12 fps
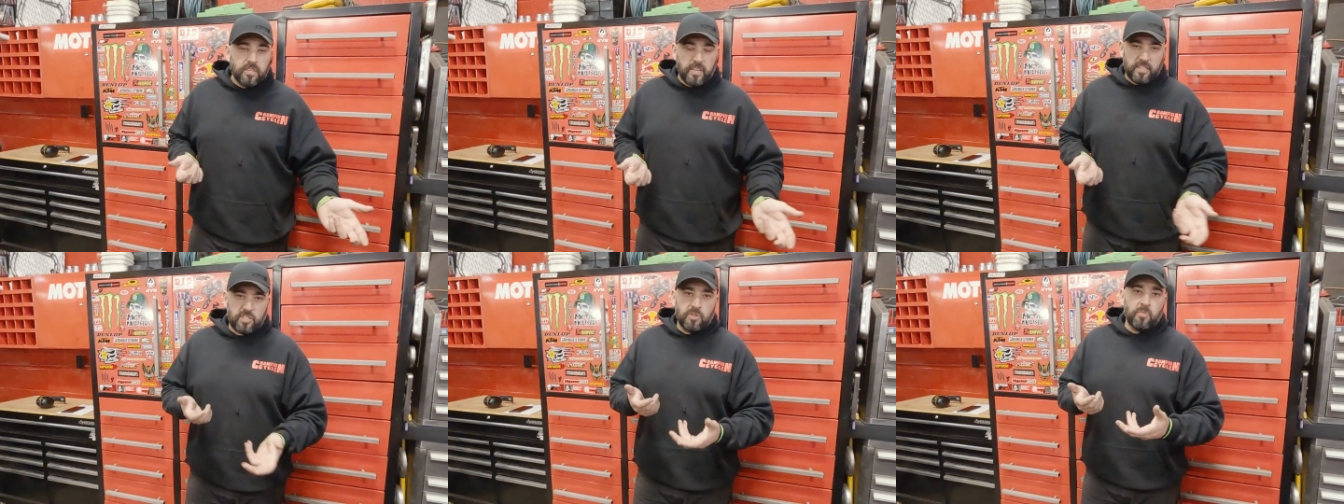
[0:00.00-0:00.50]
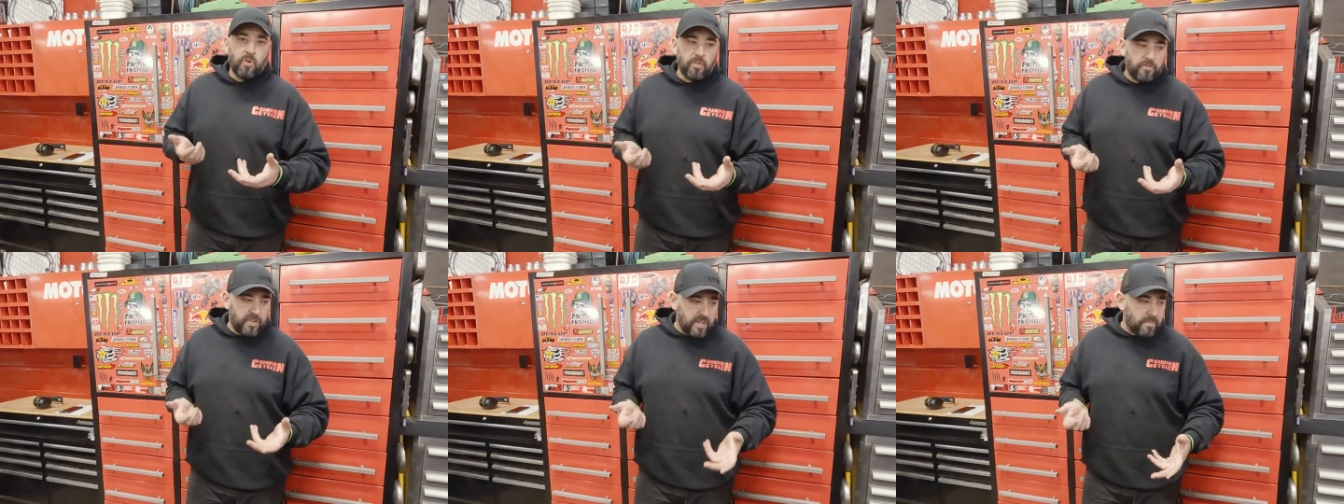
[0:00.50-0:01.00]
get some
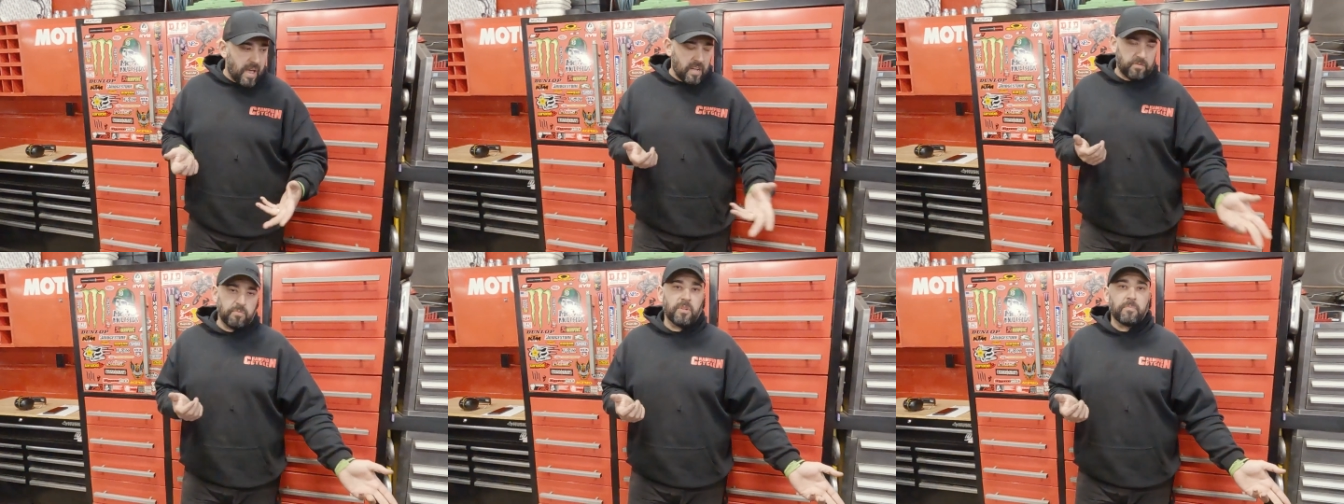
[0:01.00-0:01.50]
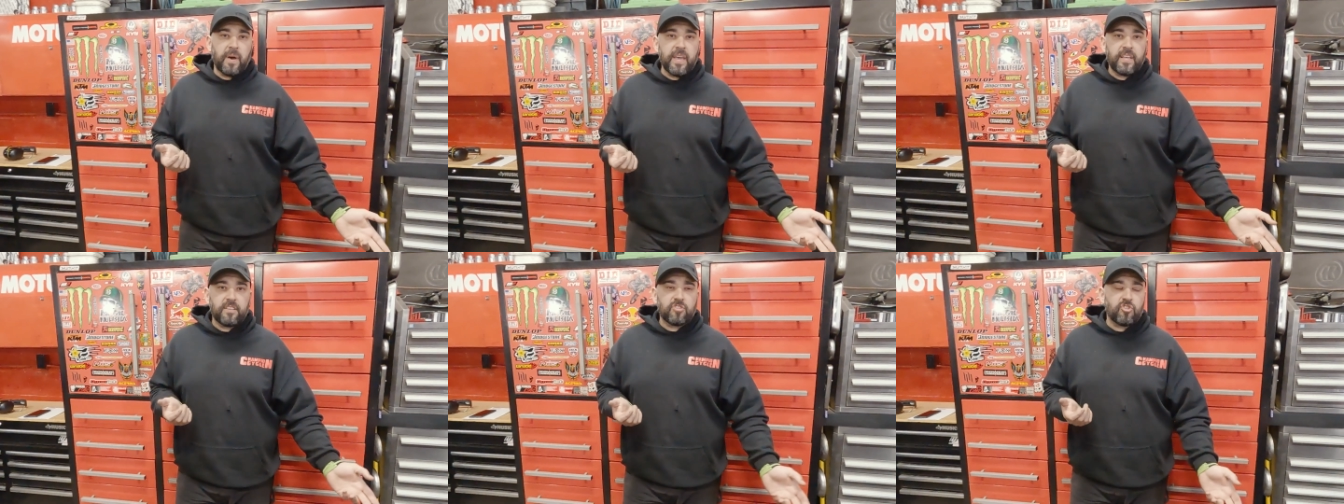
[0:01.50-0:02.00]
more feedback from the
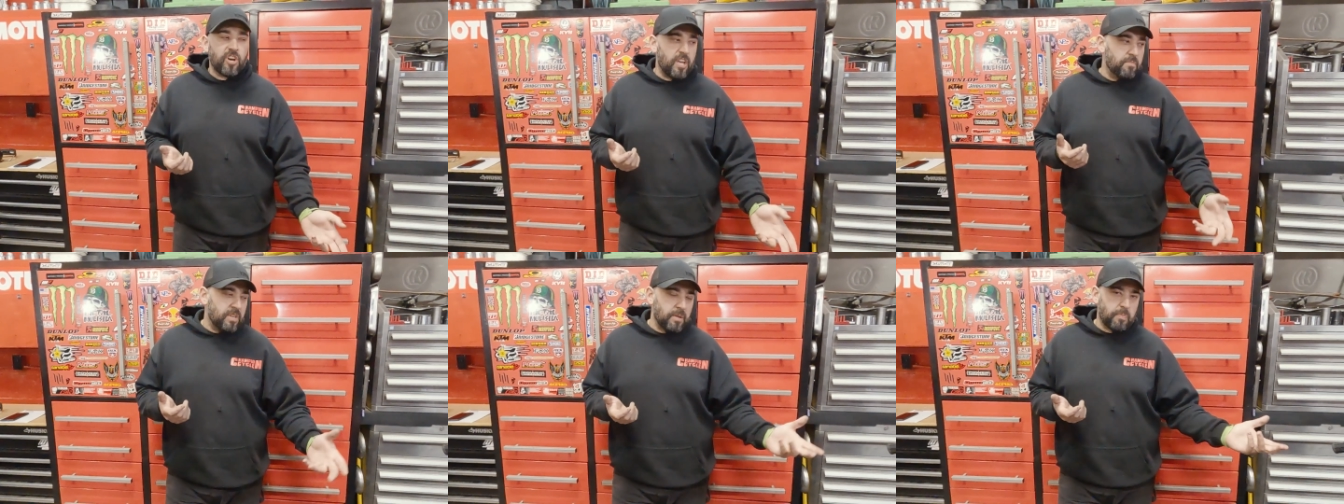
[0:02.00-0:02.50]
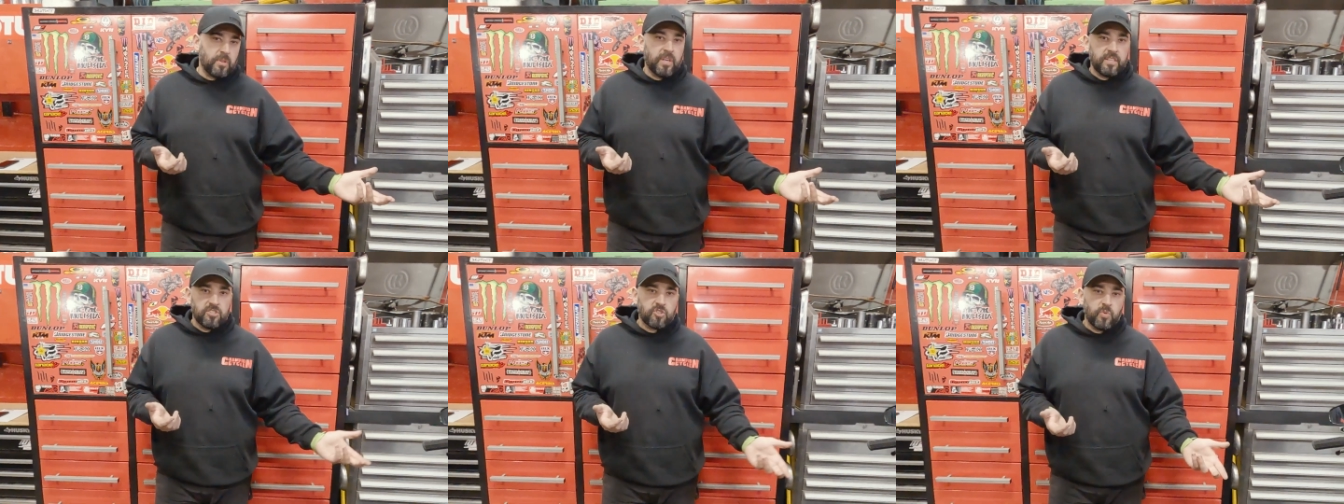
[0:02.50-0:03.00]
bike, try and
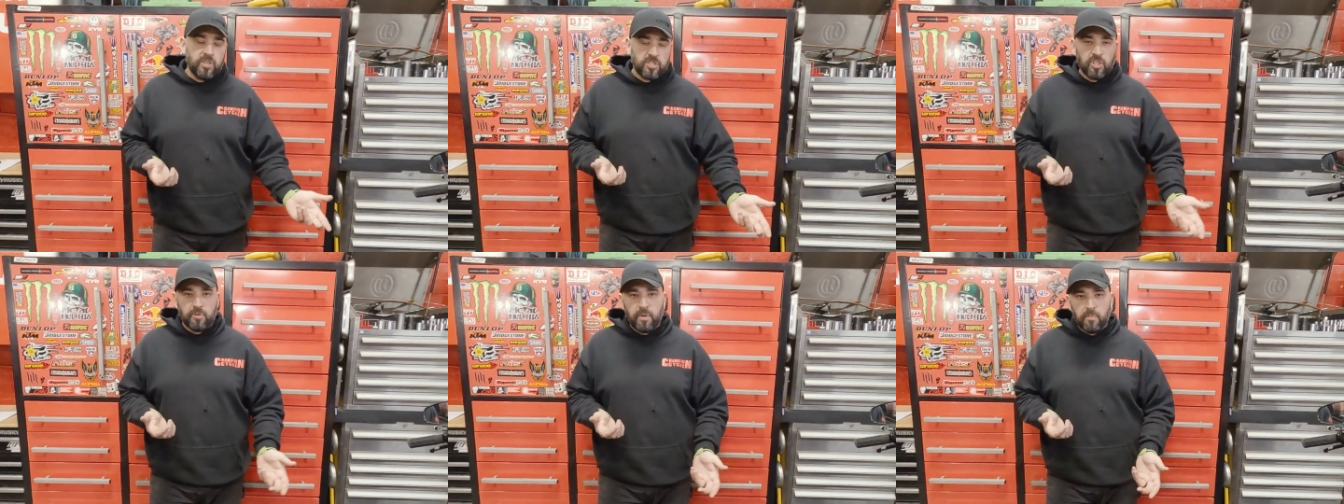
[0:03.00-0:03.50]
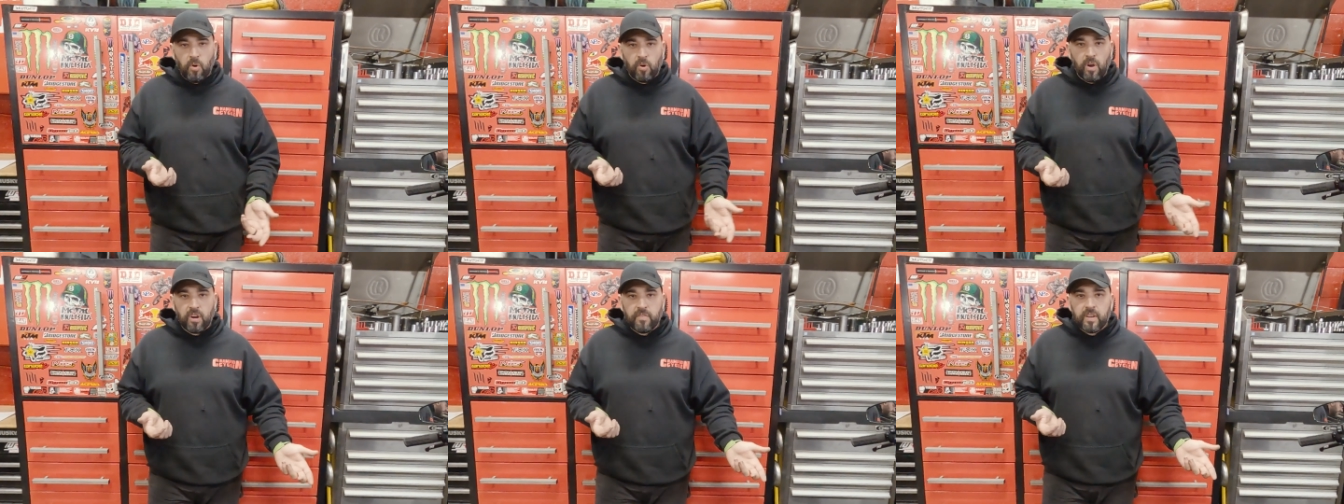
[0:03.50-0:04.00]
manipulate and squeeze a little bit
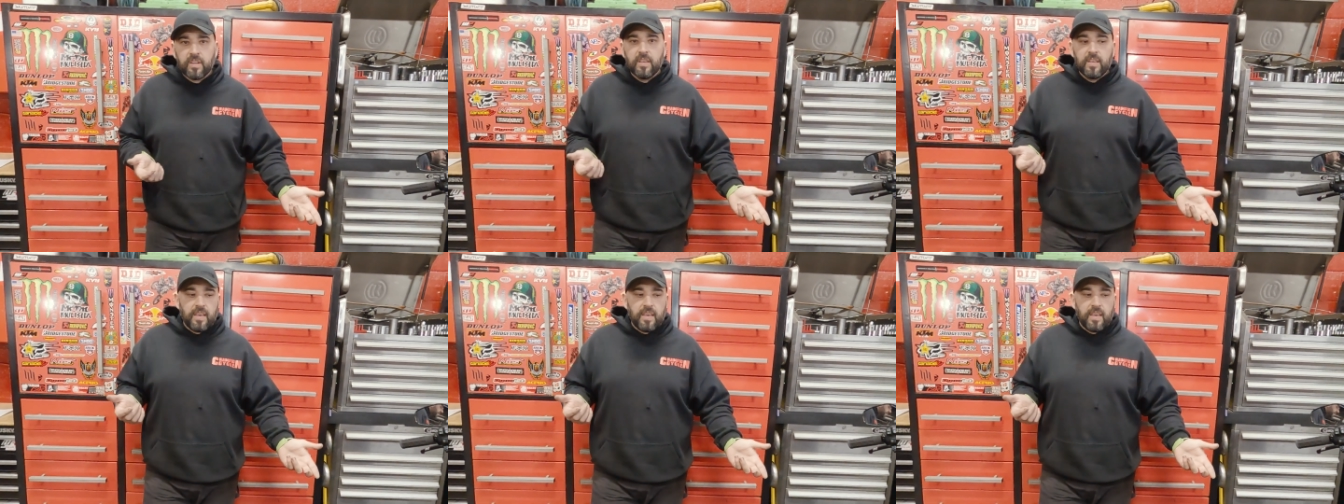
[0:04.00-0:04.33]
more out of it.